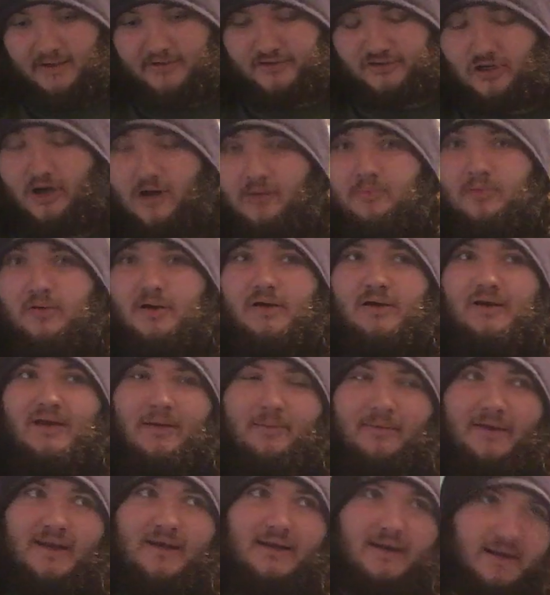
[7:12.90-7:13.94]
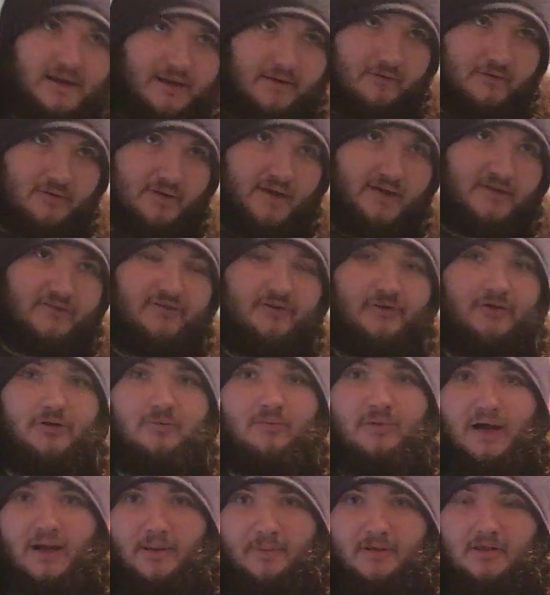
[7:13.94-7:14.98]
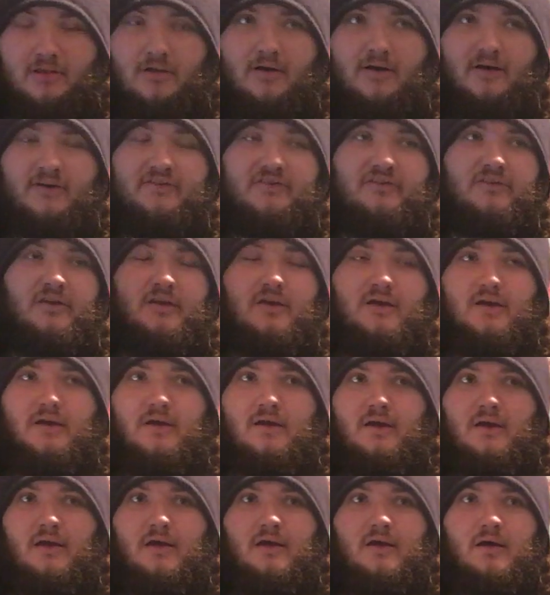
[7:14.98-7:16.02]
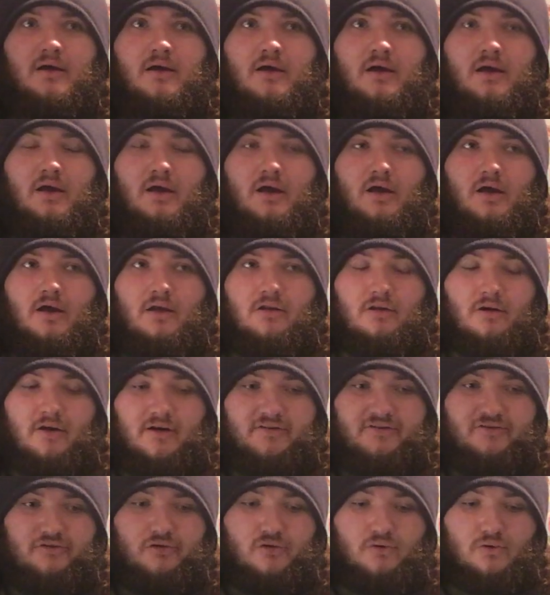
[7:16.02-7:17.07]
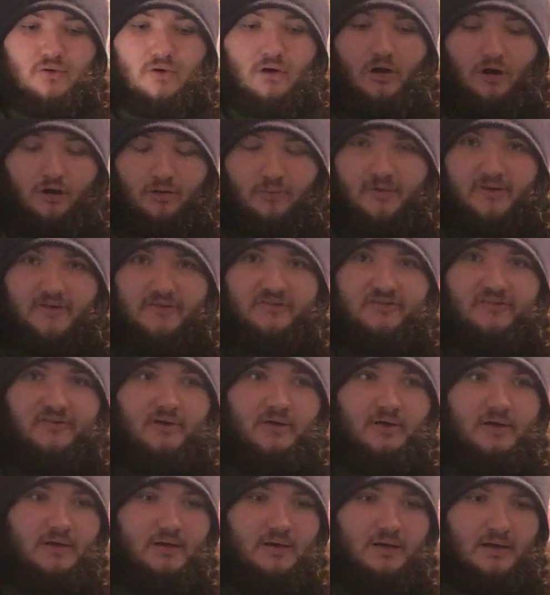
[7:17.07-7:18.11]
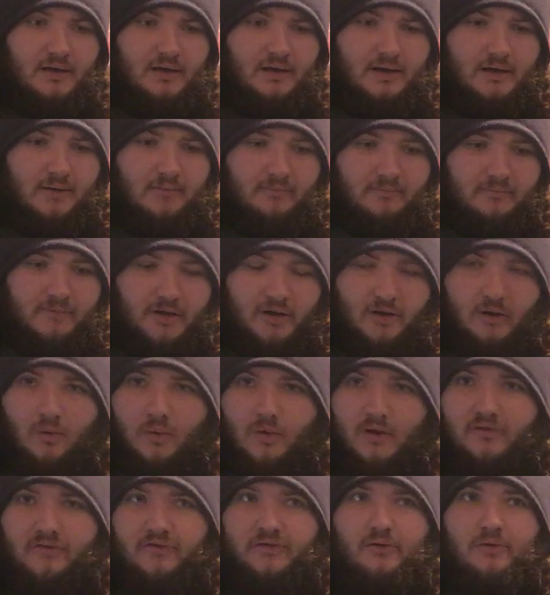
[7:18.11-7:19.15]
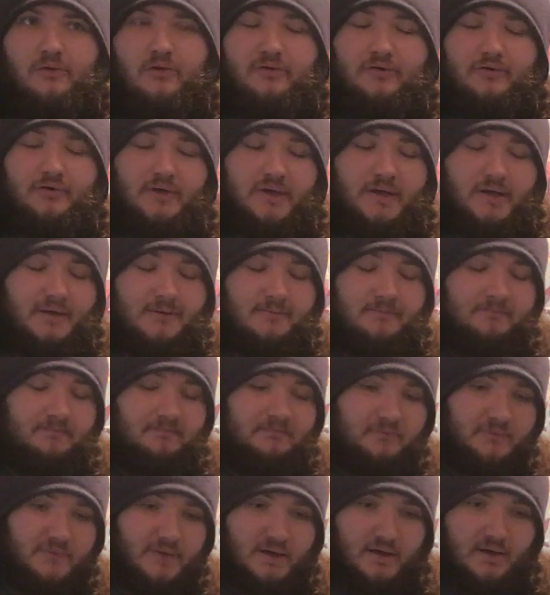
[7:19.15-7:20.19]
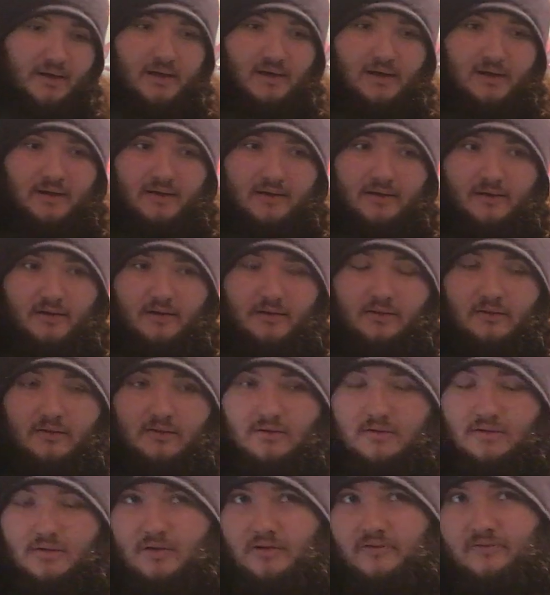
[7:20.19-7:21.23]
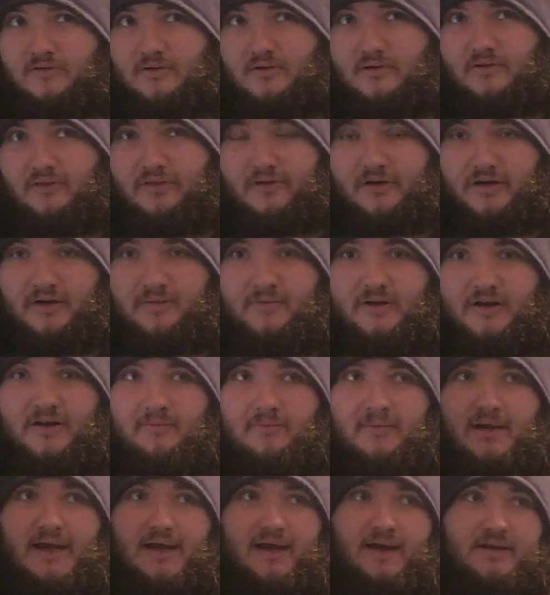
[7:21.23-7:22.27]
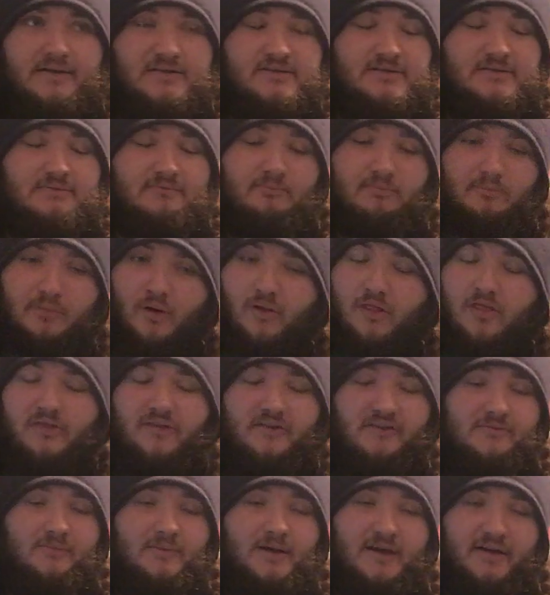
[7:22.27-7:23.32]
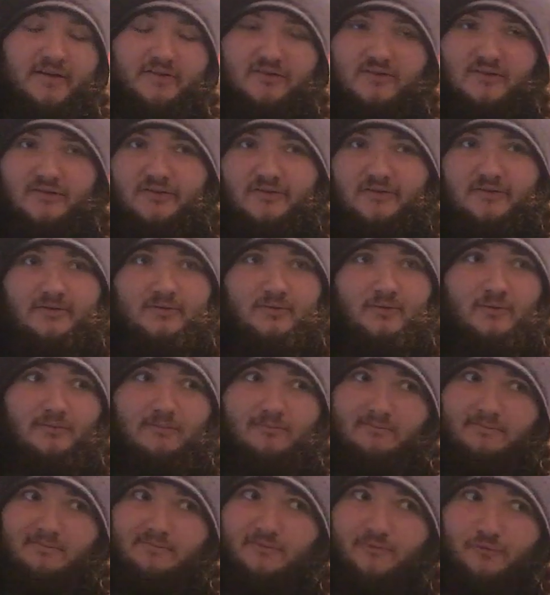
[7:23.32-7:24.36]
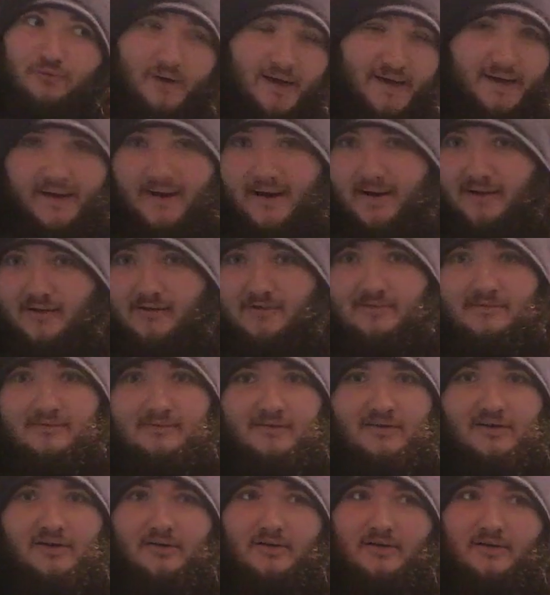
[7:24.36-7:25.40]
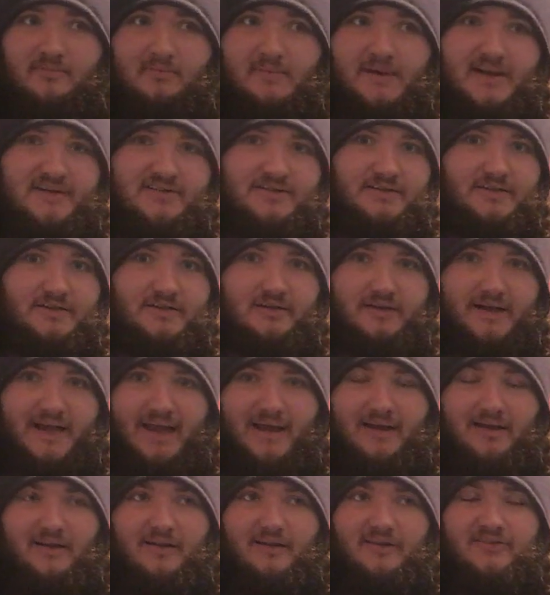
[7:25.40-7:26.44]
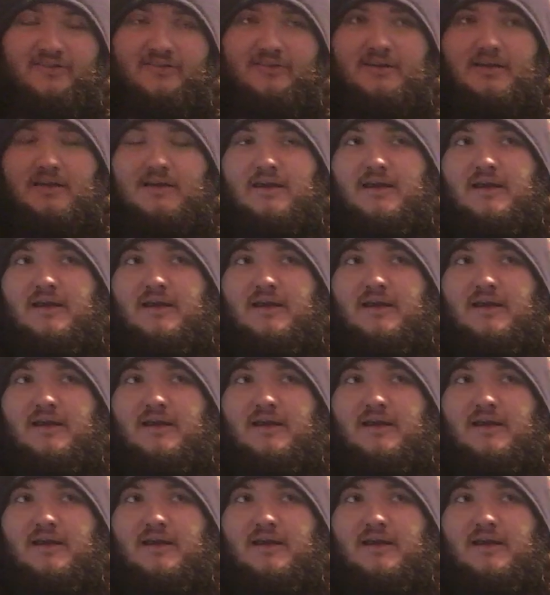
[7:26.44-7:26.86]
Ciampa. I mean, he didn't really get screwed by him. He lost to Almas. 1, 2, 3. A little over 30-minute match. Both of these matches right now are match of the year candidates.